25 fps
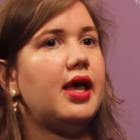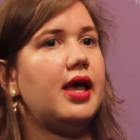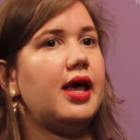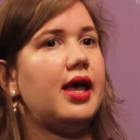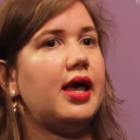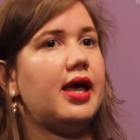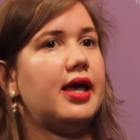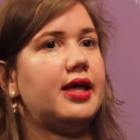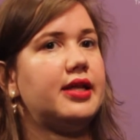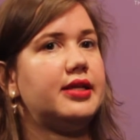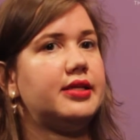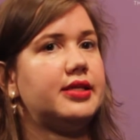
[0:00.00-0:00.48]

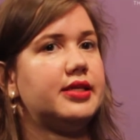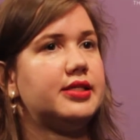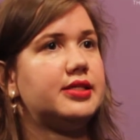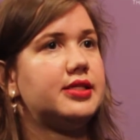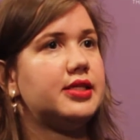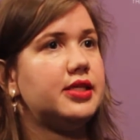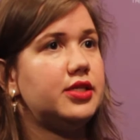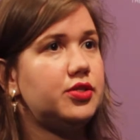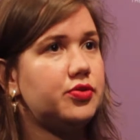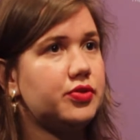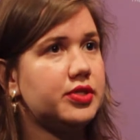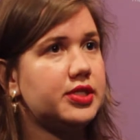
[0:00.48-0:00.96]
And
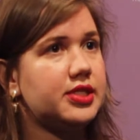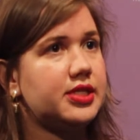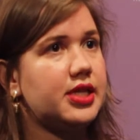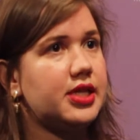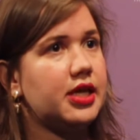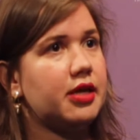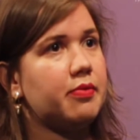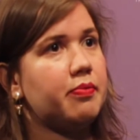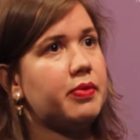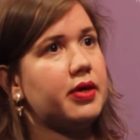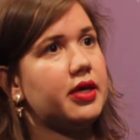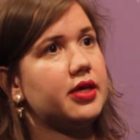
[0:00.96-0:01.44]
it's
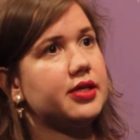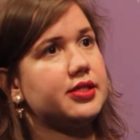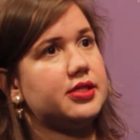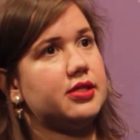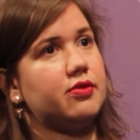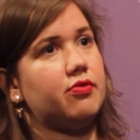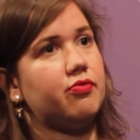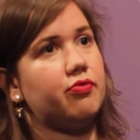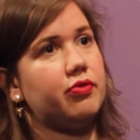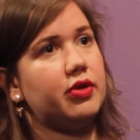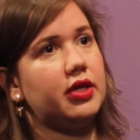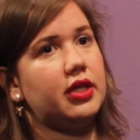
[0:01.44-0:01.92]
interesting because
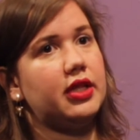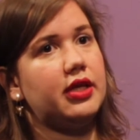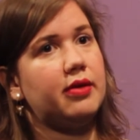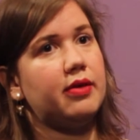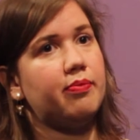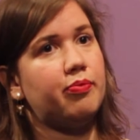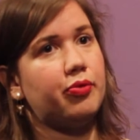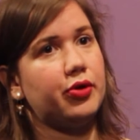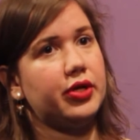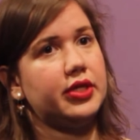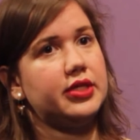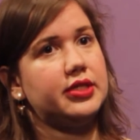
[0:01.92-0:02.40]
it really
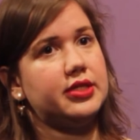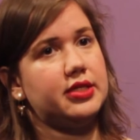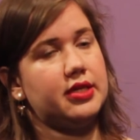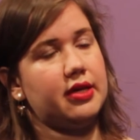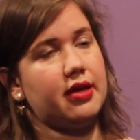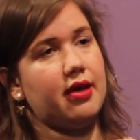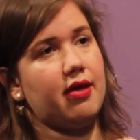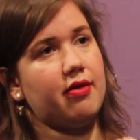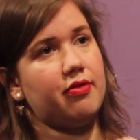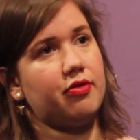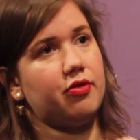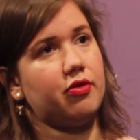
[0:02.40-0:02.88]
brings
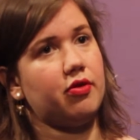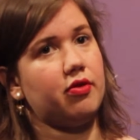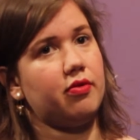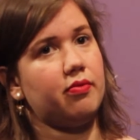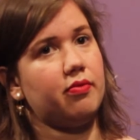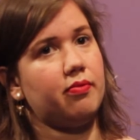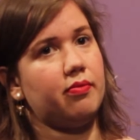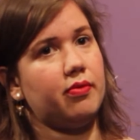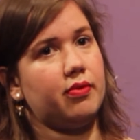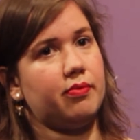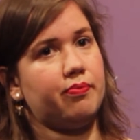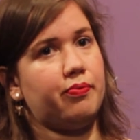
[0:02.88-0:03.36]

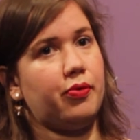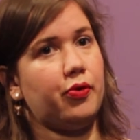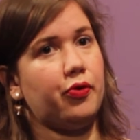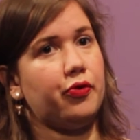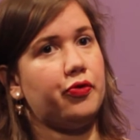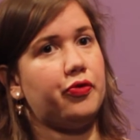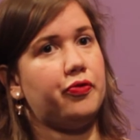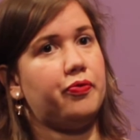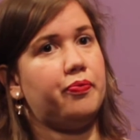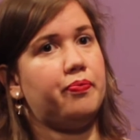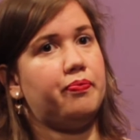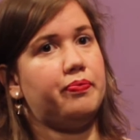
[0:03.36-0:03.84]
together
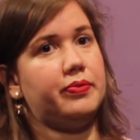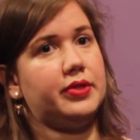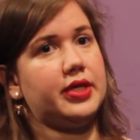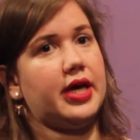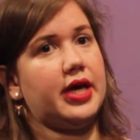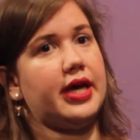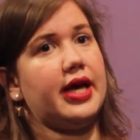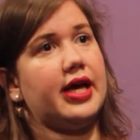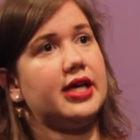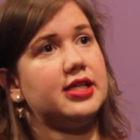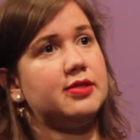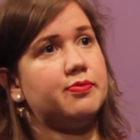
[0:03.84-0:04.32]
both
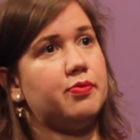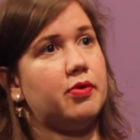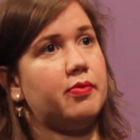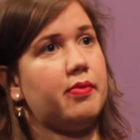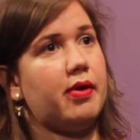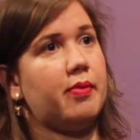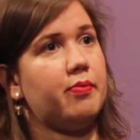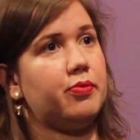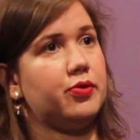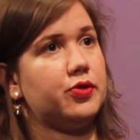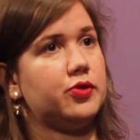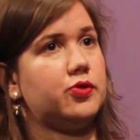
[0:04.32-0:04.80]
diaspora
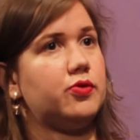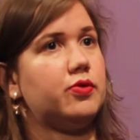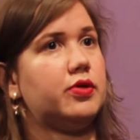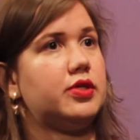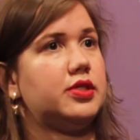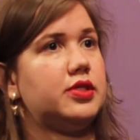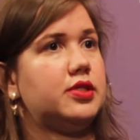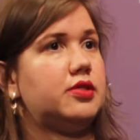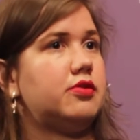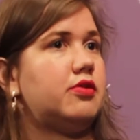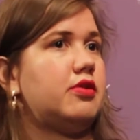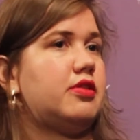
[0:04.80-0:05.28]
members who
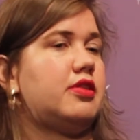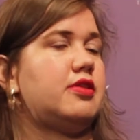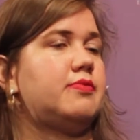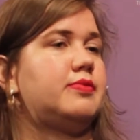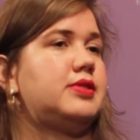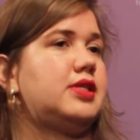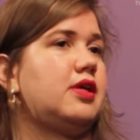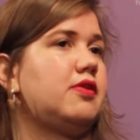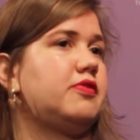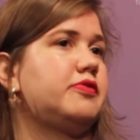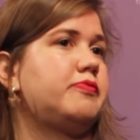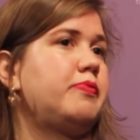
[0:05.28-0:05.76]
consider
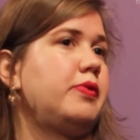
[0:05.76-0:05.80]
themselves